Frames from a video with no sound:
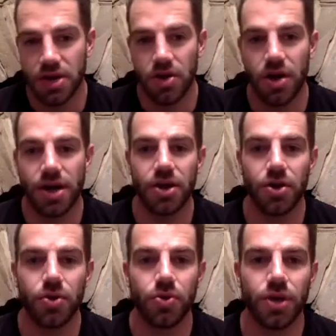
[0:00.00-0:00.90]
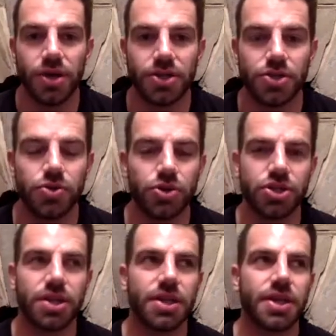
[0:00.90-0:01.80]
I know, as you just
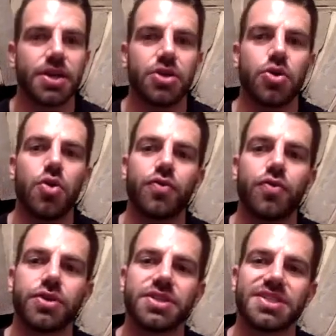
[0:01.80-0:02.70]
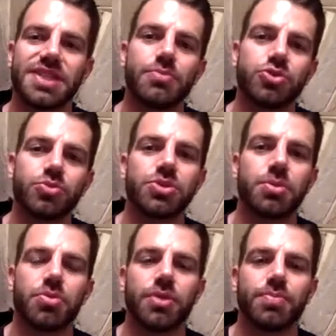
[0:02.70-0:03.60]
said, it often stems from
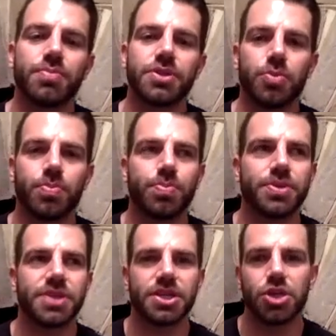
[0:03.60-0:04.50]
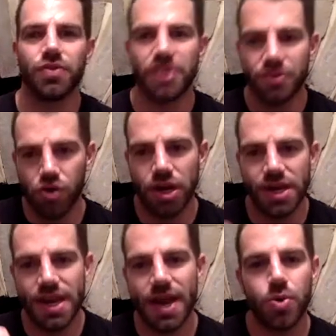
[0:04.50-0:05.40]
something not potentially you've eaten right
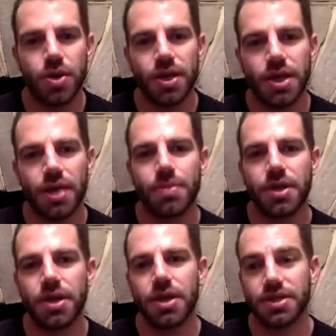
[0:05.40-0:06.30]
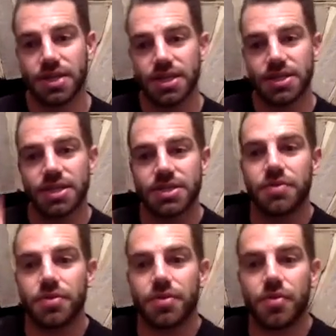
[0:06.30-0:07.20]
now. It can be, it's a
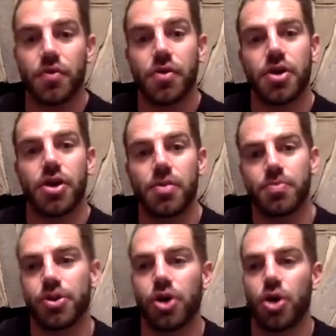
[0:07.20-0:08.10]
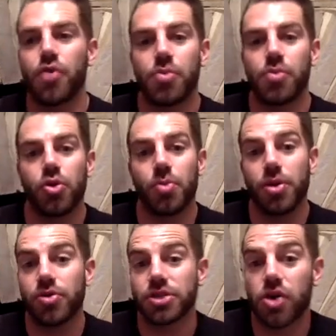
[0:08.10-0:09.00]
you know, over a prolonged
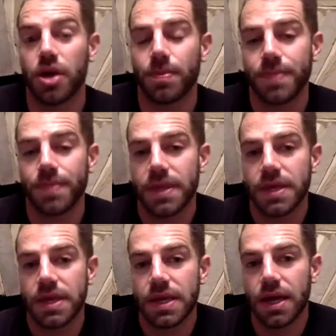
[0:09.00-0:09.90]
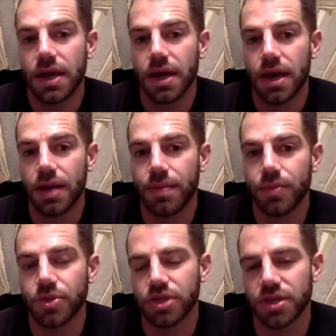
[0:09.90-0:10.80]
period of time,
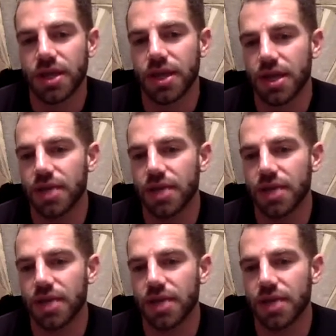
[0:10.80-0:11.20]
which can then get